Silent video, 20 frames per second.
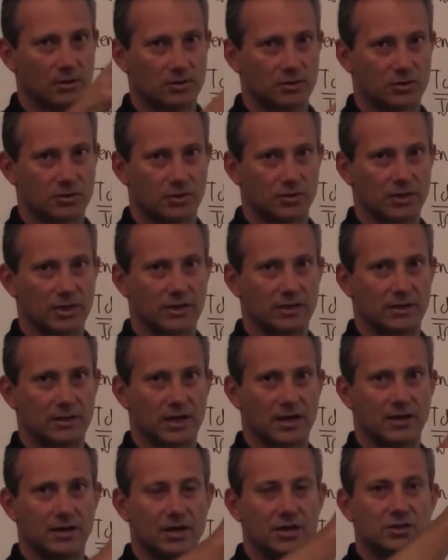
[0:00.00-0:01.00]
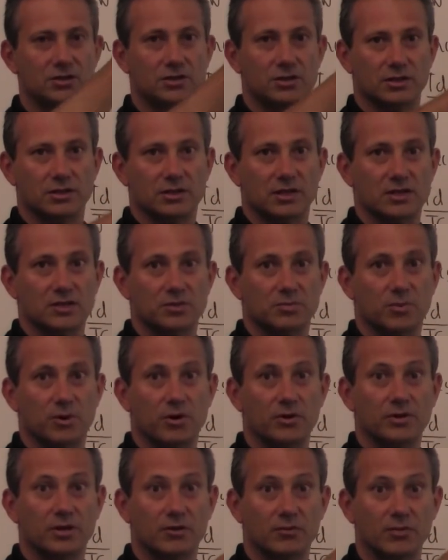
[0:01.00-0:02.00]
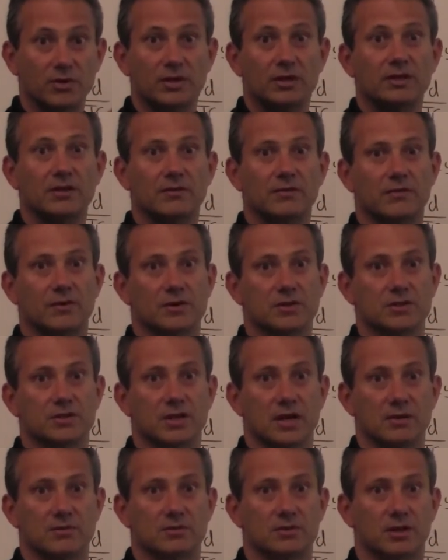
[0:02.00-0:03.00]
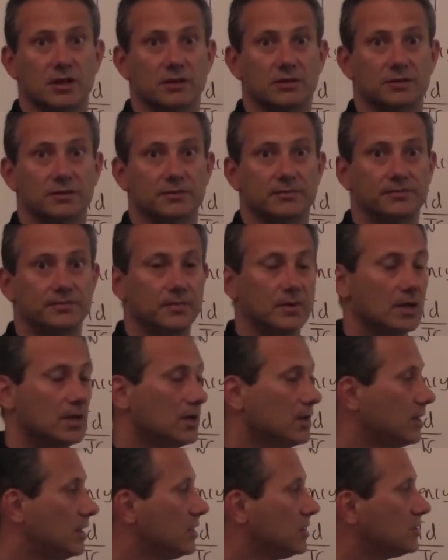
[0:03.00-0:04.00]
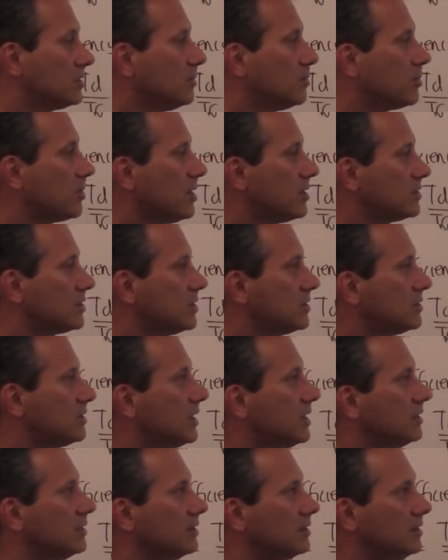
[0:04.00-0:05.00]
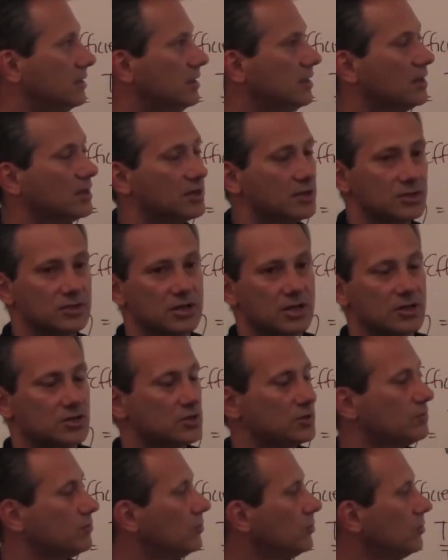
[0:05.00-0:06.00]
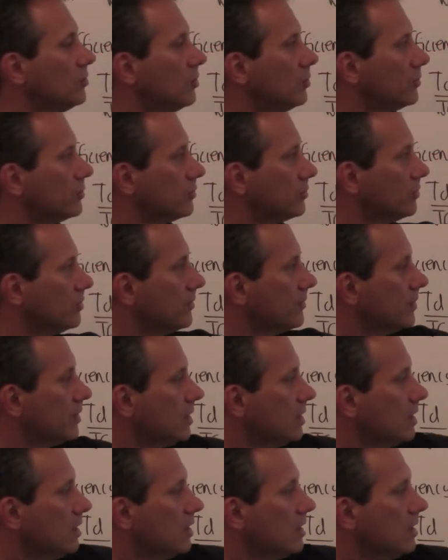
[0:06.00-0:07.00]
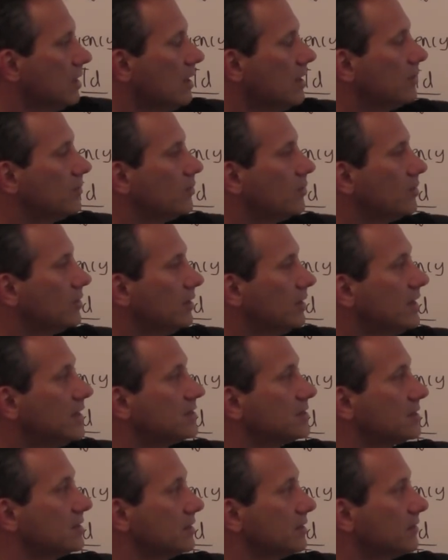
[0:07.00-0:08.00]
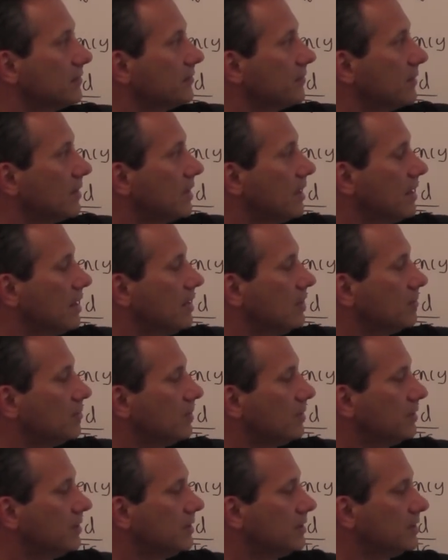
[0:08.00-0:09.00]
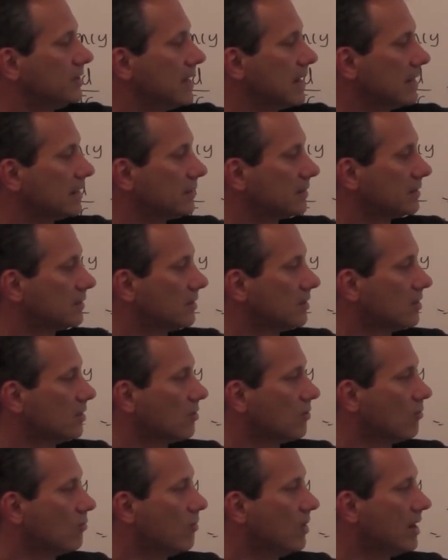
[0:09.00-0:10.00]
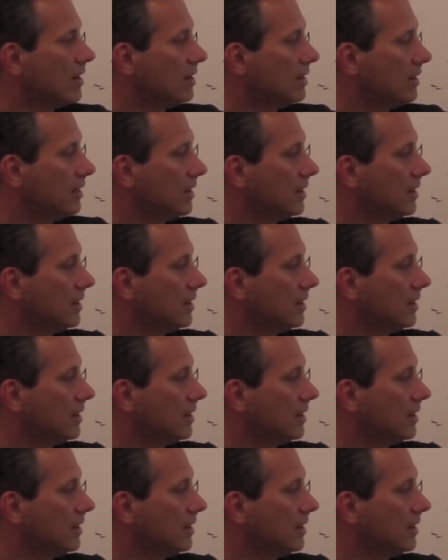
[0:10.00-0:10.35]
so that I reach the transponder within the first time slot? Here's the process that the Earth station would go through. It would listen, and it will detect when